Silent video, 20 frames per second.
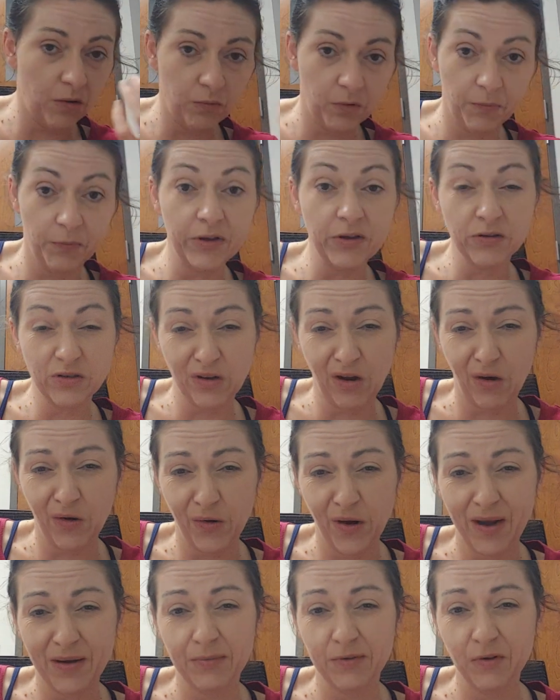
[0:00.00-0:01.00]
what we used to call
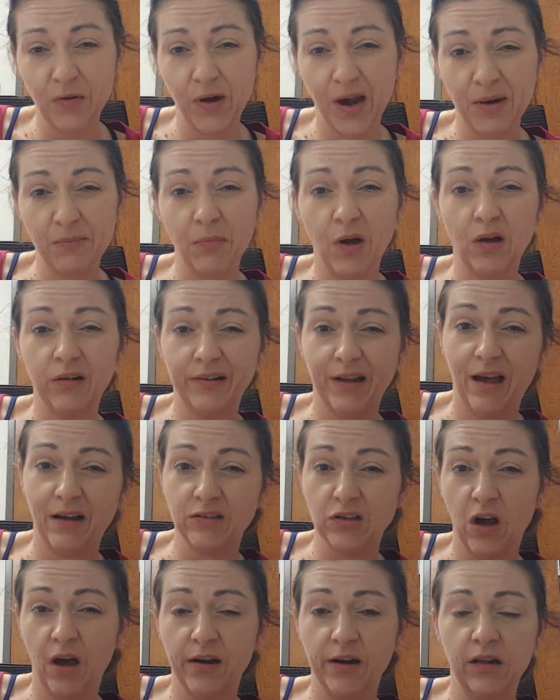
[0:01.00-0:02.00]
grand mal, now
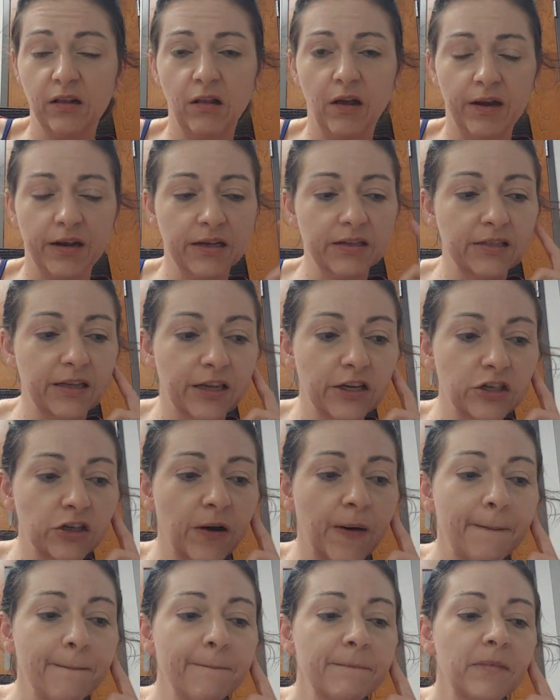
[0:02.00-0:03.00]
tonic-clonic
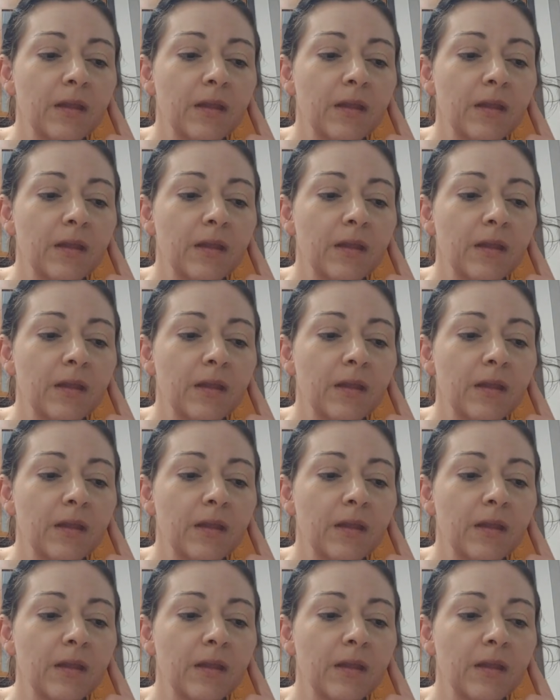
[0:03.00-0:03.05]
seizure,